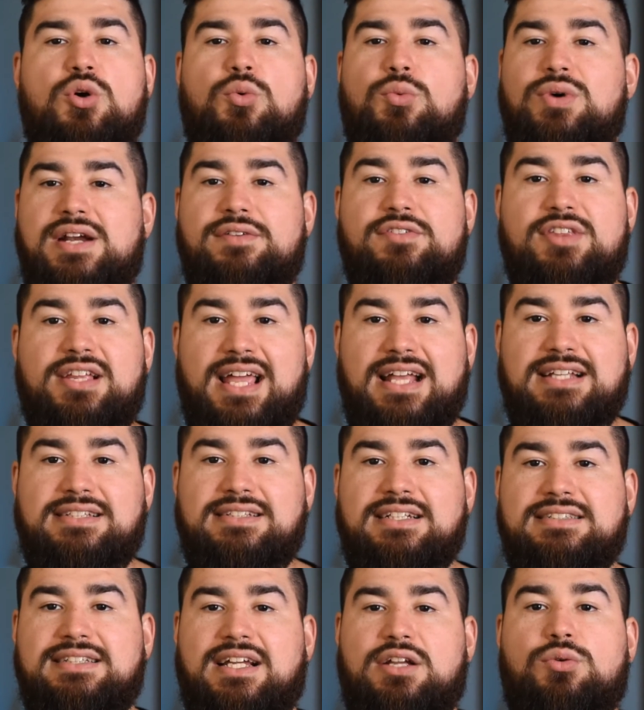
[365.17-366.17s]
Whatever the
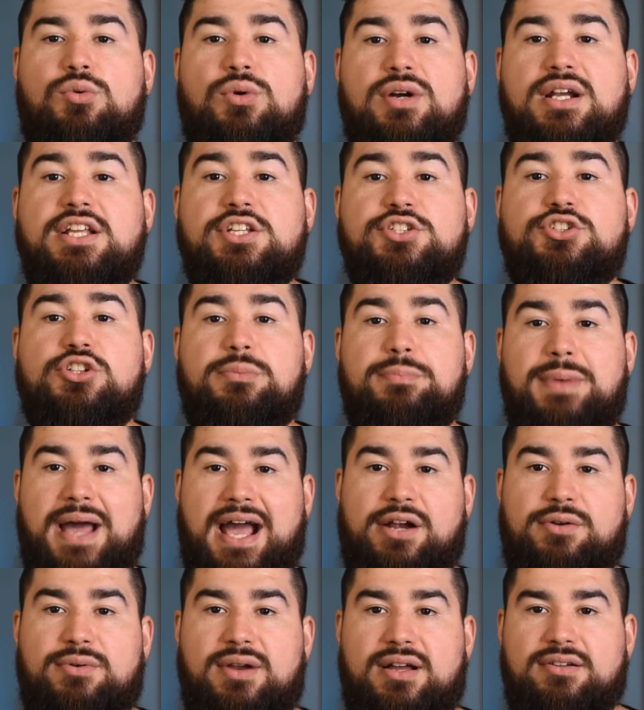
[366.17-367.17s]
case is, like, what is your
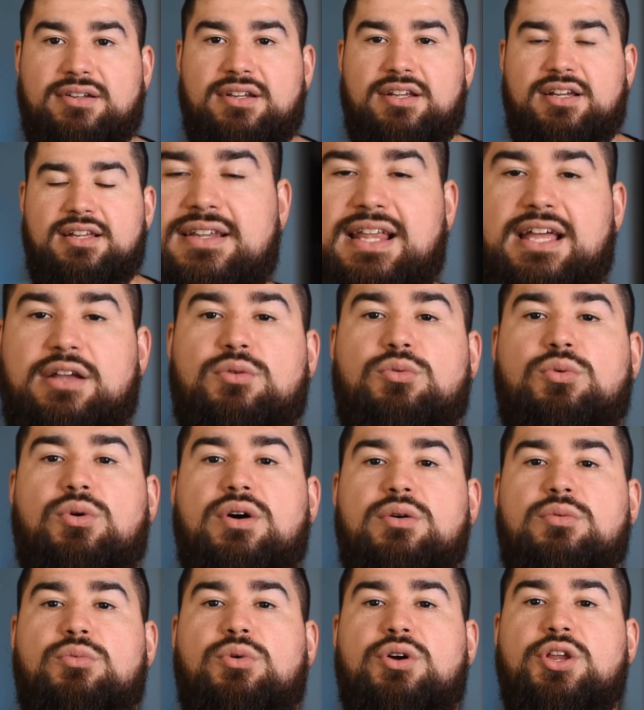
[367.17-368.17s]
background? Like,
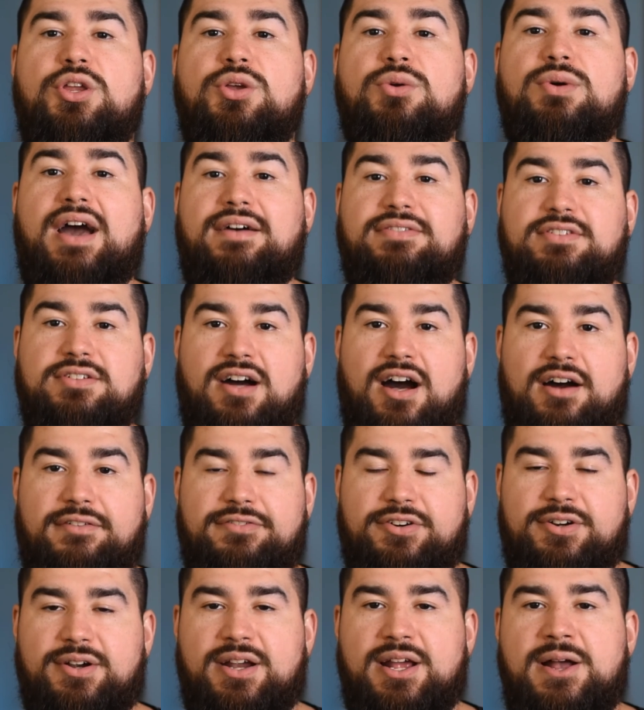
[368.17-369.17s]
what do you have to
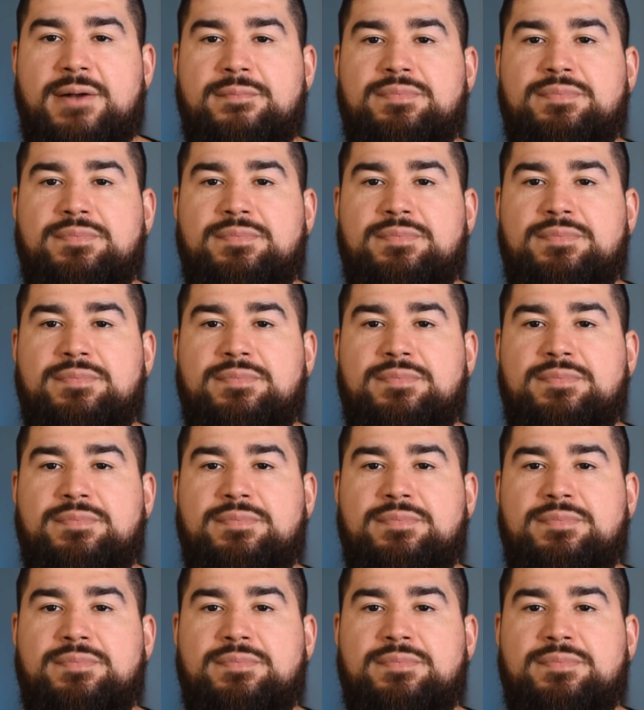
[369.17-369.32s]
offer?